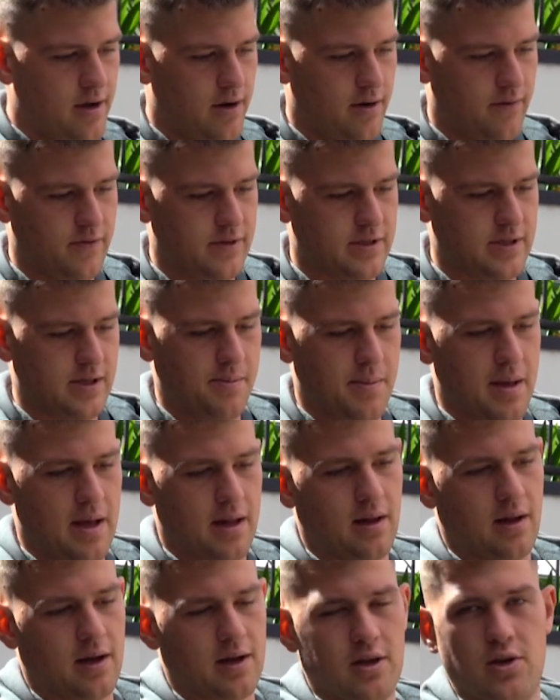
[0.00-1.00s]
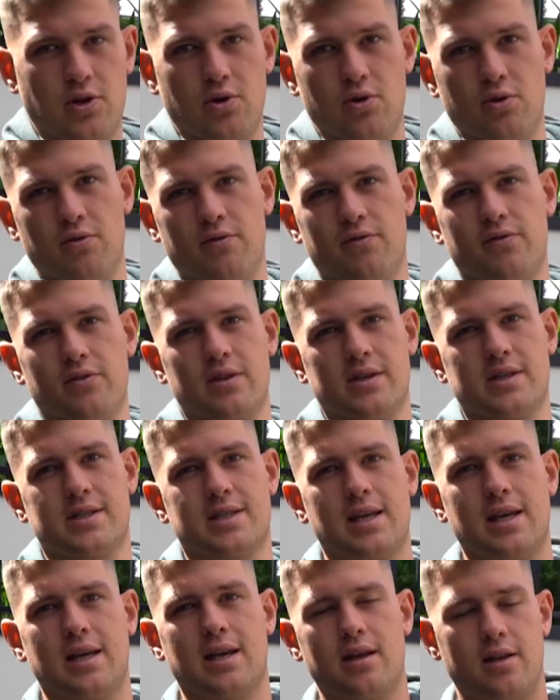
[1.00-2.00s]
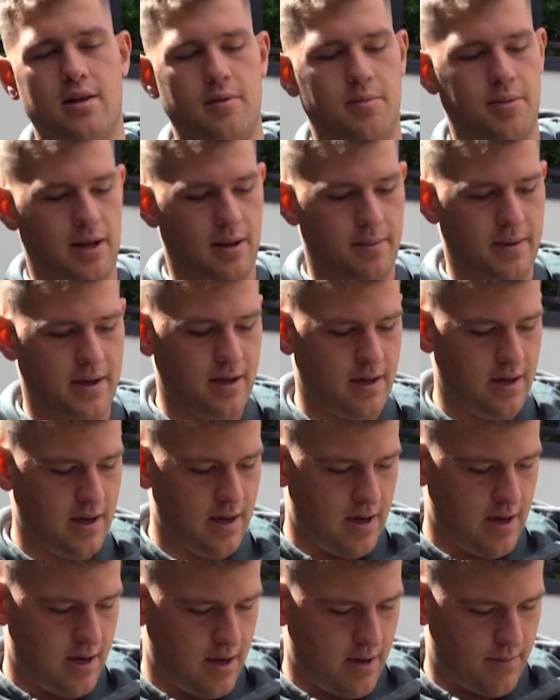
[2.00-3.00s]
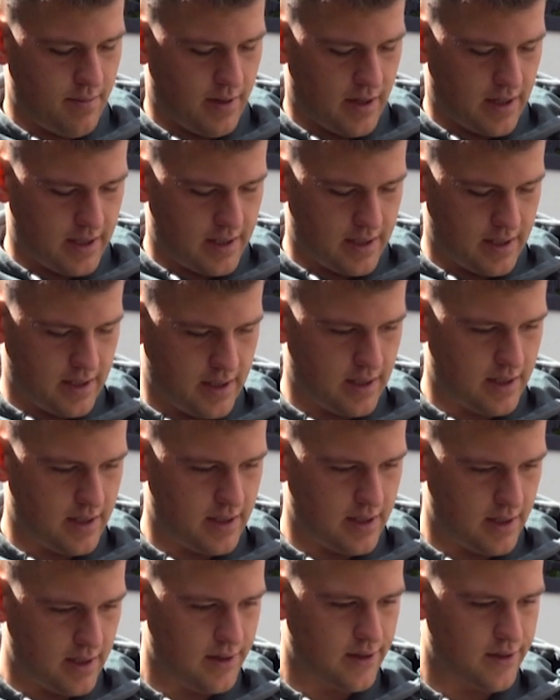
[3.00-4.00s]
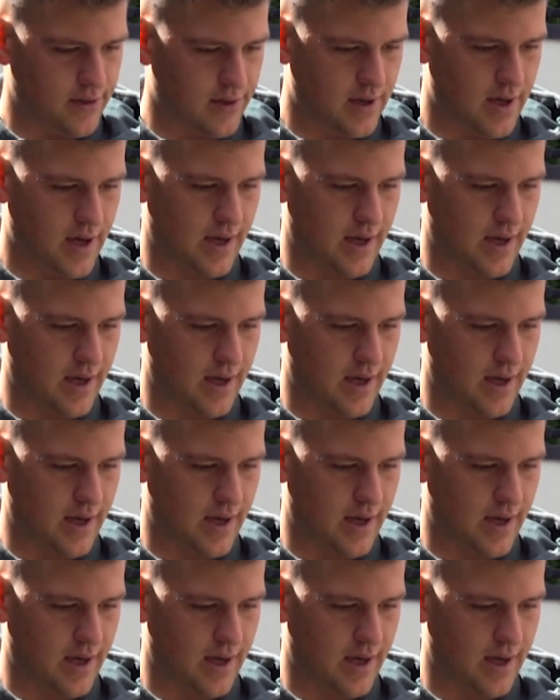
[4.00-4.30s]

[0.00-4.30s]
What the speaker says: obviously about like a U for the sink and the plumbing. But yeah,